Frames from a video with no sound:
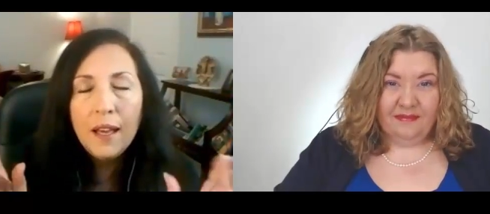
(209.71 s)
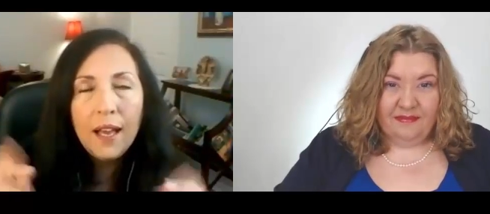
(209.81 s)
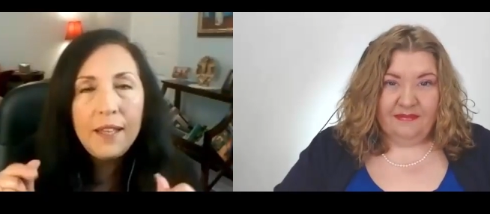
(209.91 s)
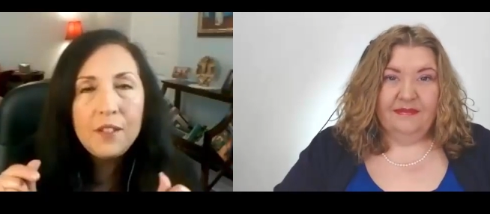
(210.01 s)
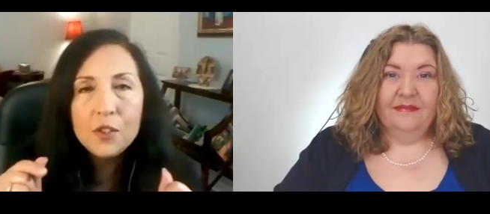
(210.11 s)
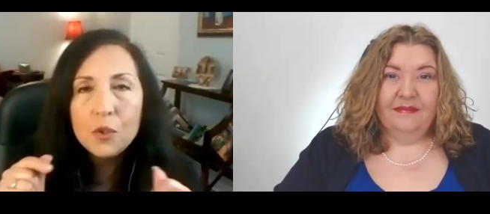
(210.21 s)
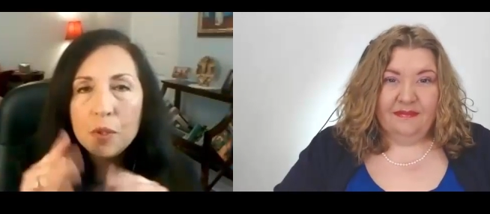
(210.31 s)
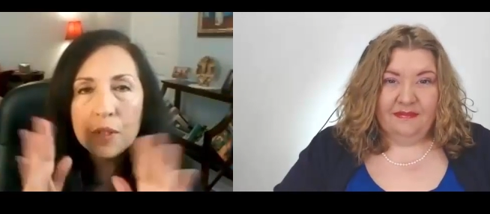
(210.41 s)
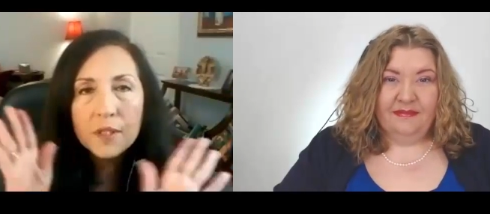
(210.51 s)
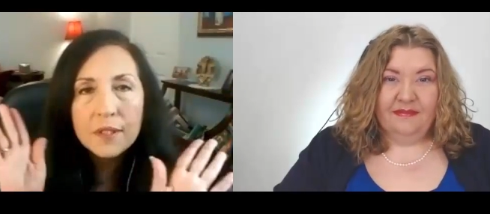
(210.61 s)
Speaker 1: I just
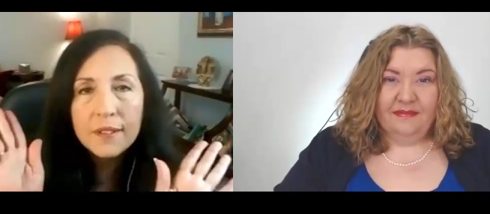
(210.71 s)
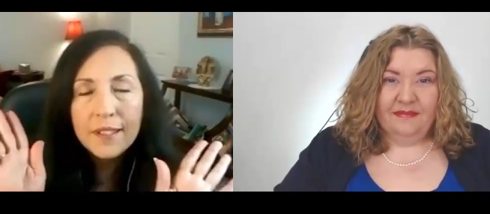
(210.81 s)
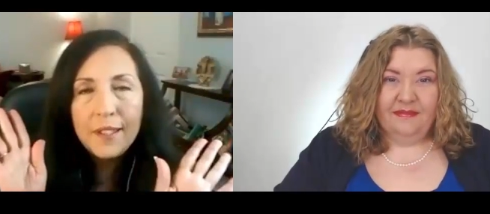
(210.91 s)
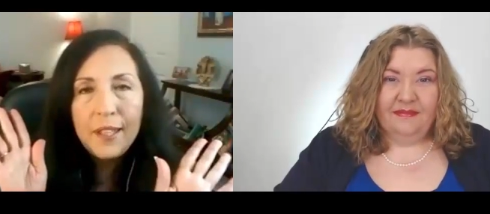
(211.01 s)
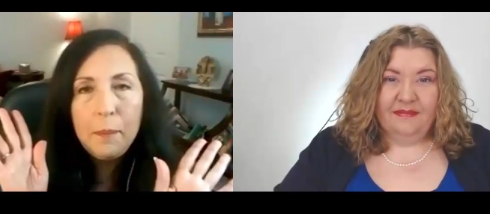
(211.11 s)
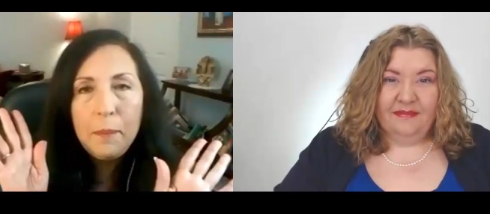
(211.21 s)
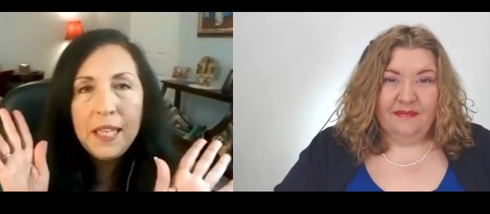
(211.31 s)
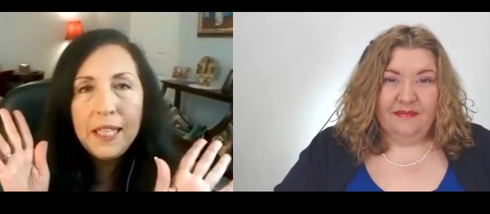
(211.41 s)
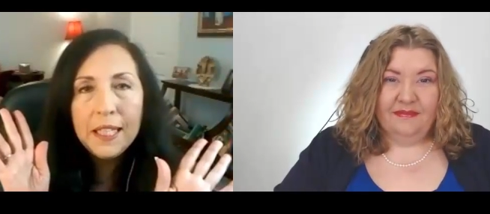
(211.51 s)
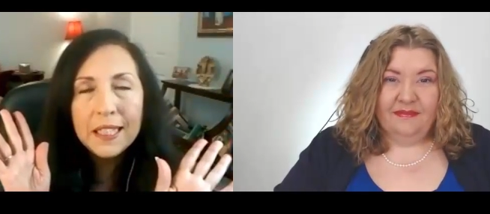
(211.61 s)
was
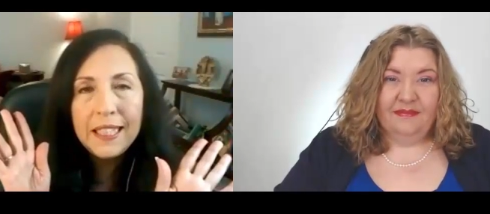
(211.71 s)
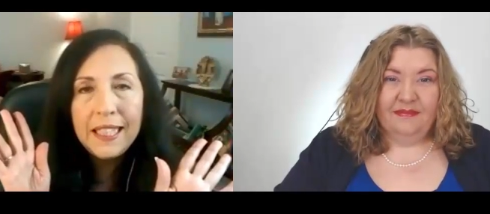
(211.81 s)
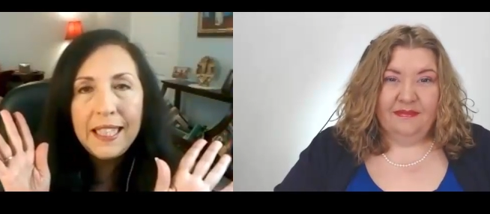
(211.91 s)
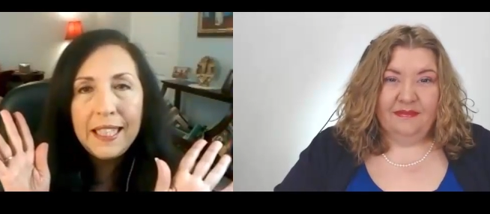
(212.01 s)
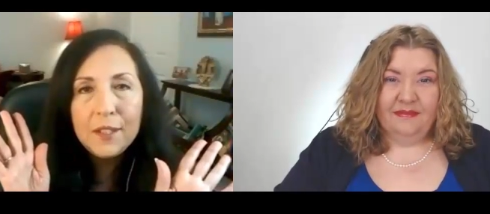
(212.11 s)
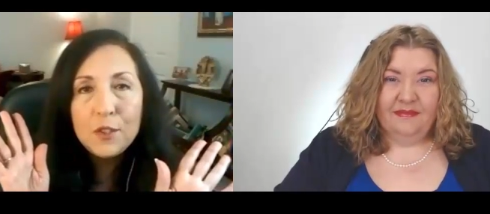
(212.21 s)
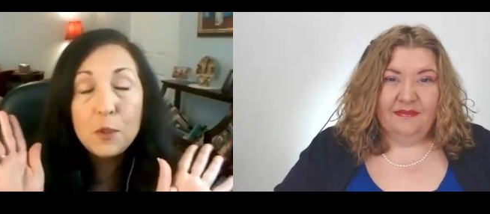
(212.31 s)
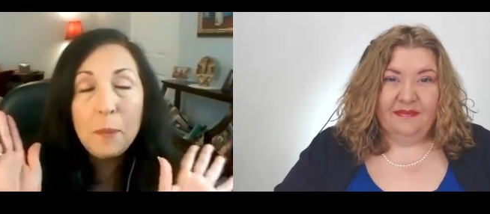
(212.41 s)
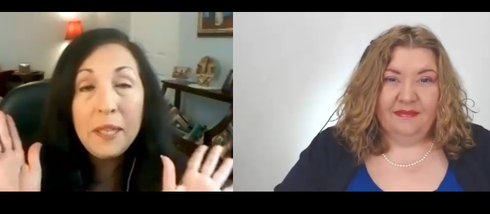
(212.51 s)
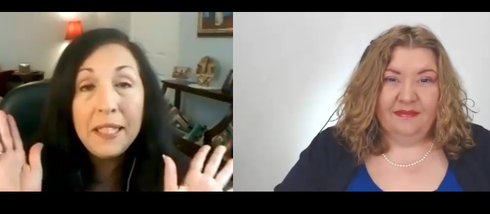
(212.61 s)
immediately
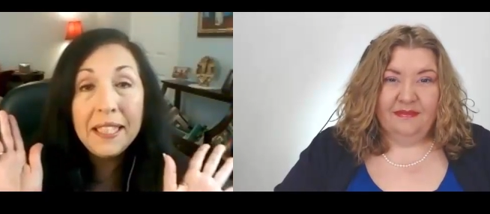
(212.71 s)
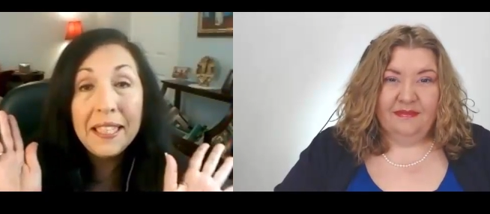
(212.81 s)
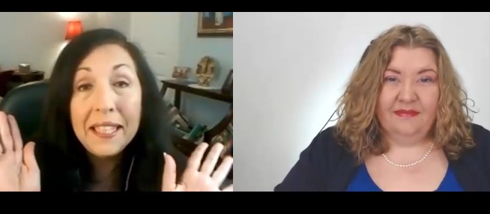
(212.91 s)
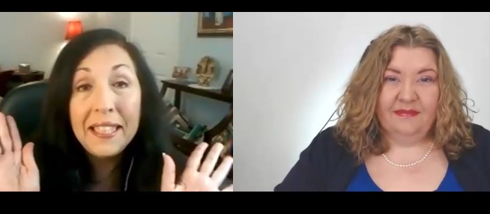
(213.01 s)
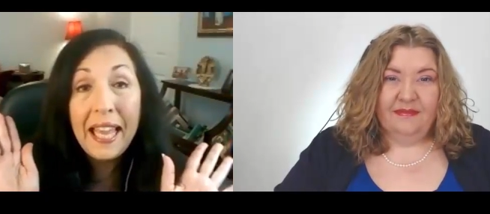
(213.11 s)
smitten.